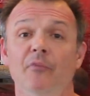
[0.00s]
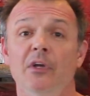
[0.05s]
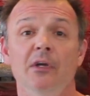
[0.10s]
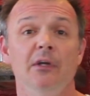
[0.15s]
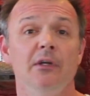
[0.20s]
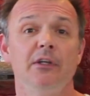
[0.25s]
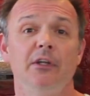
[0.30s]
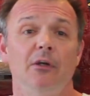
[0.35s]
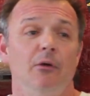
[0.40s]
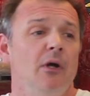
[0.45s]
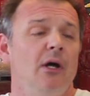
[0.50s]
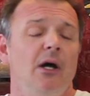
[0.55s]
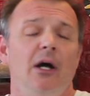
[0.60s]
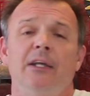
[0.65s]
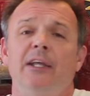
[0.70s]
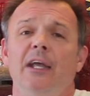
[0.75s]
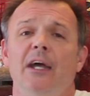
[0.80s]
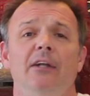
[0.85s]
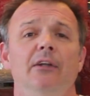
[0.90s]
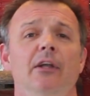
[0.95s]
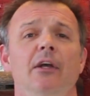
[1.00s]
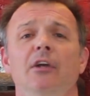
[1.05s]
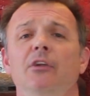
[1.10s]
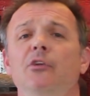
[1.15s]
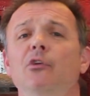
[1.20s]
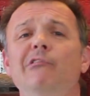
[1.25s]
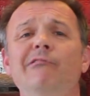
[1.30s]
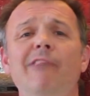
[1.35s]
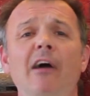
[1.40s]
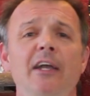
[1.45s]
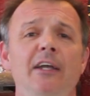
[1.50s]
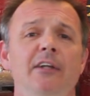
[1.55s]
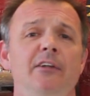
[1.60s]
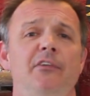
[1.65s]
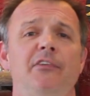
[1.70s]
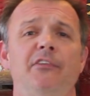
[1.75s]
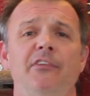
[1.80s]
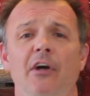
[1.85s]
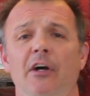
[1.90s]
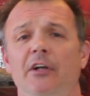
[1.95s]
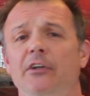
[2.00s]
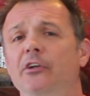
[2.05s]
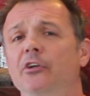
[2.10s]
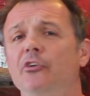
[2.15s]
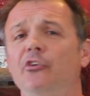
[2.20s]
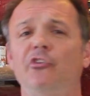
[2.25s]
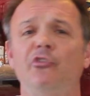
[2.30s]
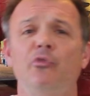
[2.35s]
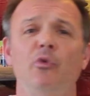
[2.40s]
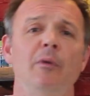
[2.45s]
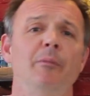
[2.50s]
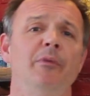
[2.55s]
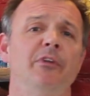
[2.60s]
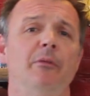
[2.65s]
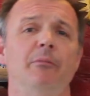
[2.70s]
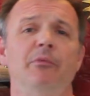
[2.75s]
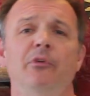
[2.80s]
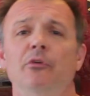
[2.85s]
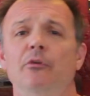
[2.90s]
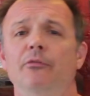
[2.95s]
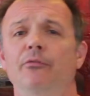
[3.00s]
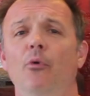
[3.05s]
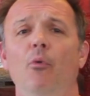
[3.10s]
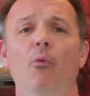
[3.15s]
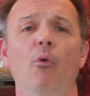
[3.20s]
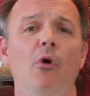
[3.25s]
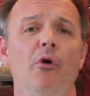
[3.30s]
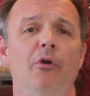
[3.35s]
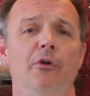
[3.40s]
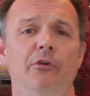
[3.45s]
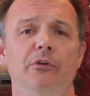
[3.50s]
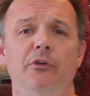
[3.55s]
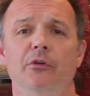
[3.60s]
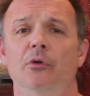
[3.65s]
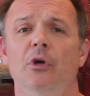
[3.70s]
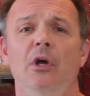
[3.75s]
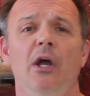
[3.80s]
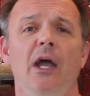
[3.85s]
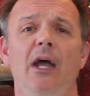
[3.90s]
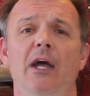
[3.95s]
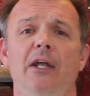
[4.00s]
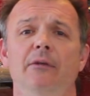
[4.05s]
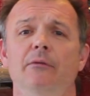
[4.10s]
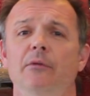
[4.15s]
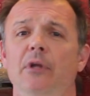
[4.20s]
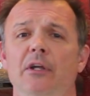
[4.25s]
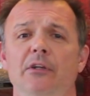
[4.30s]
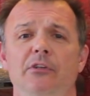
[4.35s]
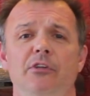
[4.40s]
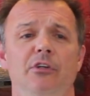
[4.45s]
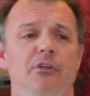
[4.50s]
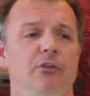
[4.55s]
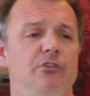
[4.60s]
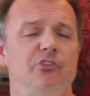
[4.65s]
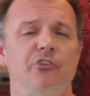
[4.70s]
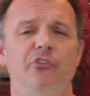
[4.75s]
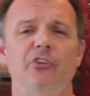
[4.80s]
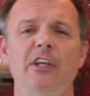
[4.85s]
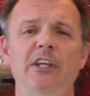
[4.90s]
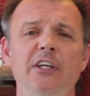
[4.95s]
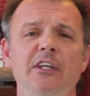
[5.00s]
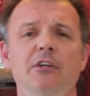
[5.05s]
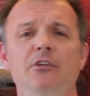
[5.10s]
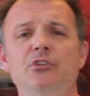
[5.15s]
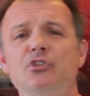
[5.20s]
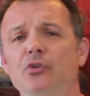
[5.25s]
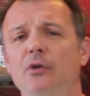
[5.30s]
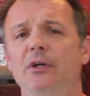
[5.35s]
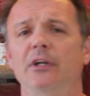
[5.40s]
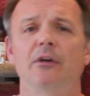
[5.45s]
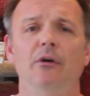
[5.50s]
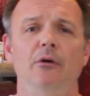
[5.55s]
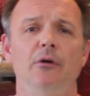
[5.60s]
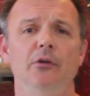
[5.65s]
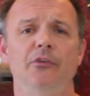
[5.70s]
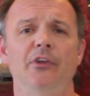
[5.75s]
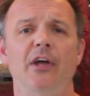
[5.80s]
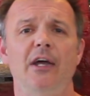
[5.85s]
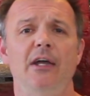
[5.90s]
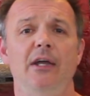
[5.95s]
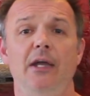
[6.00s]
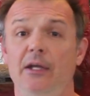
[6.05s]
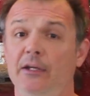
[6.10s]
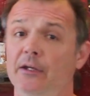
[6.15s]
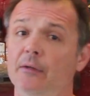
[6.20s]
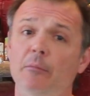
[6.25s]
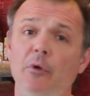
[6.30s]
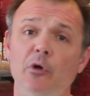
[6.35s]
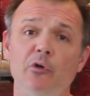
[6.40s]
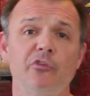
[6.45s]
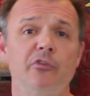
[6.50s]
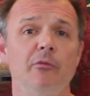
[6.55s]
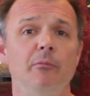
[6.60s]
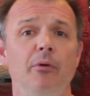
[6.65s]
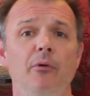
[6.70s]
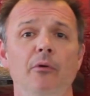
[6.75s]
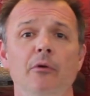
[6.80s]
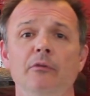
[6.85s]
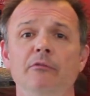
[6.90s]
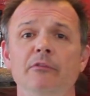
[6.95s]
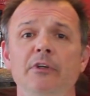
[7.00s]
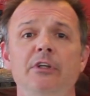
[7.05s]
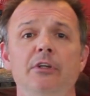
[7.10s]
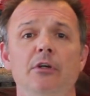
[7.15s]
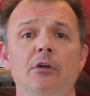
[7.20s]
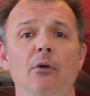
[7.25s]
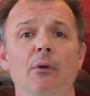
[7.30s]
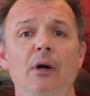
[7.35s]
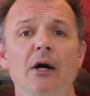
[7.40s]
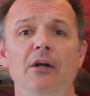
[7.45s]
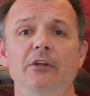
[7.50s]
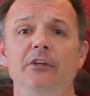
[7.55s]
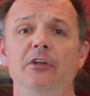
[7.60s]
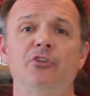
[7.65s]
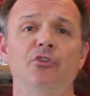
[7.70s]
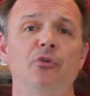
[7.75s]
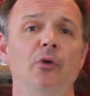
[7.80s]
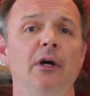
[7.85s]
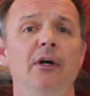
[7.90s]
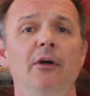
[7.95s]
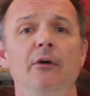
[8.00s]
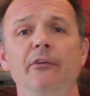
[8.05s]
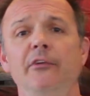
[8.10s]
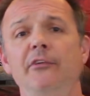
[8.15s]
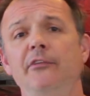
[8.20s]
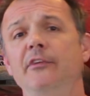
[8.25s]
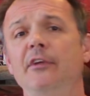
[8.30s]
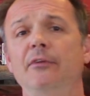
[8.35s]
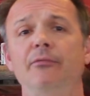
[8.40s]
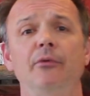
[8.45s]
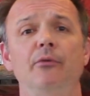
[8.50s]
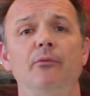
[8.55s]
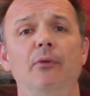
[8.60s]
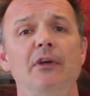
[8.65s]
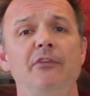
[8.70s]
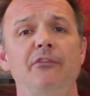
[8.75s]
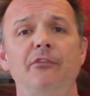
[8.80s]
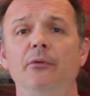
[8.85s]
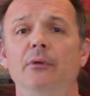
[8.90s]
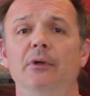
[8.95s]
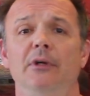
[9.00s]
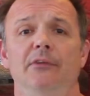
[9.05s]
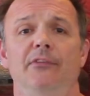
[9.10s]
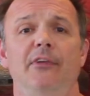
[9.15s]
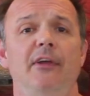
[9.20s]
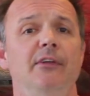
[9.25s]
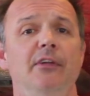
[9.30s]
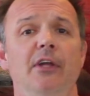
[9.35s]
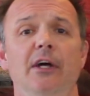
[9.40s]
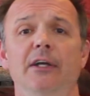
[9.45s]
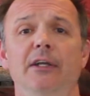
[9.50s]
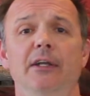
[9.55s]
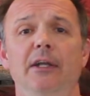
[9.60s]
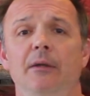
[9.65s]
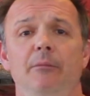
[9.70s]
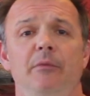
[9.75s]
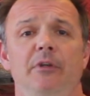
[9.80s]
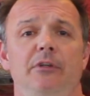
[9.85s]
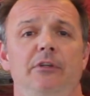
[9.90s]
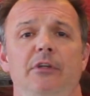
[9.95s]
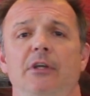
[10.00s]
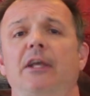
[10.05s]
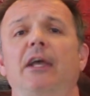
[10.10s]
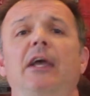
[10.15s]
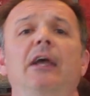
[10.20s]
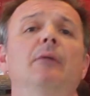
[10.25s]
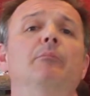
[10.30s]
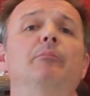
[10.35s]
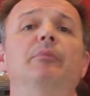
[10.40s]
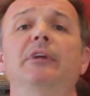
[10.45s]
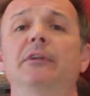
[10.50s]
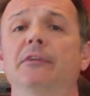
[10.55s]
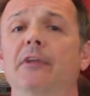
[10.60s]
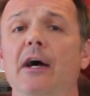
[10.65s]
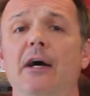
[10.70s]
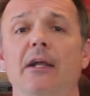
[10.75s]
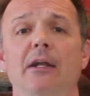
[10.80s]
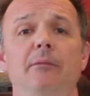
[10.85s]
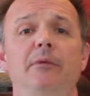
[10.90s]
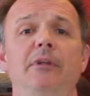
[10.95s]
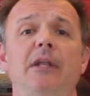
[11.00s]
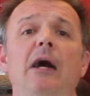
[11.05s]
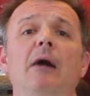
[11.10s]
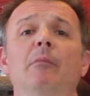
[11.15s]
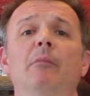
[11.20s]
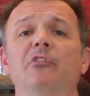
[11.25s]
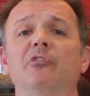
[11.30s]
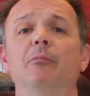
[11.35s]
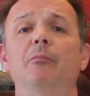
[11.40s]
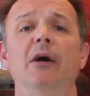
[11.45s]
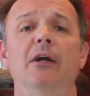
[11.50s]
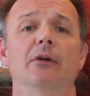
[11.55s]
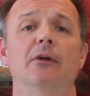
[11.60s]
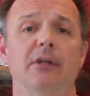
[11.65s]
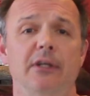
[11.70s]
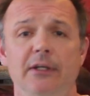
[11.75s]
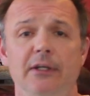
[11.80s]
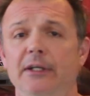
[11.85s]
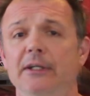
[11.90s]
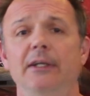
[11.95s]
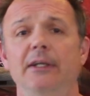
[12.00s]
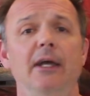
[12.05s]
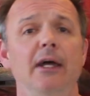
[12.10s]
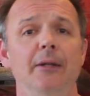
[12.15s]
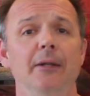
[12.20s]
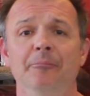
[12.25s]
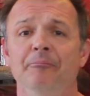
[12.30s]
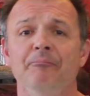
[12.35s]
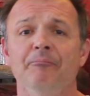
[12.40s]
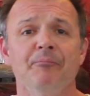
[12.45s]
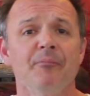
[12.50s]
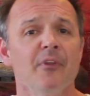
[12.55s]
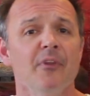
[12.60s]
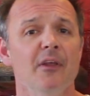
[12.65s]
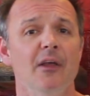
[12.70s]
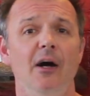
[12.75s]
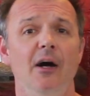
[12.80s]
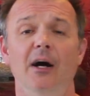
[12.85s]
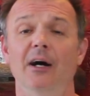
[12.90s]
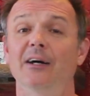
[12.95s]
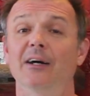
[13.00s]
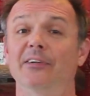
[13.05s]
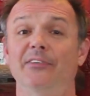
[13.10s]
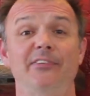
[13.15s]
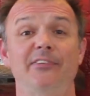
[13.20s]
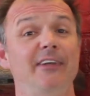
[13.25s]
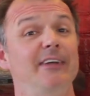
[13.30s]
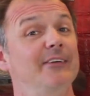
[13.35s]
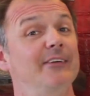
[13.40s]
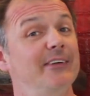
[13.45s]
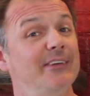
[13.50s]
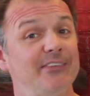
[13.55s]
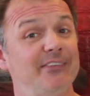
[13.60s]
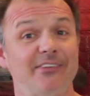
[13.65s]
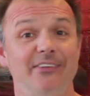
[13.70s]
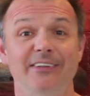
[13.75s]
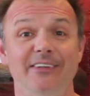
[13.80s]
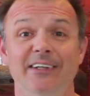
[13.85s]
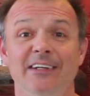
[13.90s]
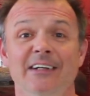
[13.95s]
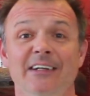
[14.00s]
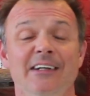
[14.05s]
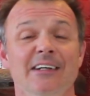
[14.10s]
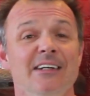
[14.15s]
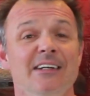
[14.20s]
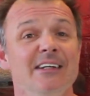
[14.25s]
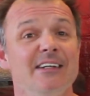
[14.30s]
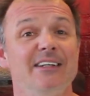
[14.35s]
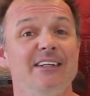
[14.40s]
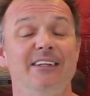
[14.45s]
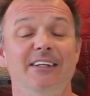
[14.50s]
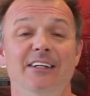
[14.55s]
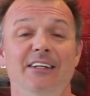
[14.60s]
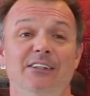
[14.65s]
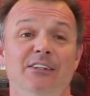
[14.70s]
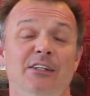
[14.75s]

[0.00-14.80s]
You know, again, you lay in the sun, you swim in the beautiful water, and you know, just eat and drink all day. And then most importantly, you go out and you try all these different restaurants at night. I mean, you can't beat that. I mean, how much better can it get? Seriously, you know,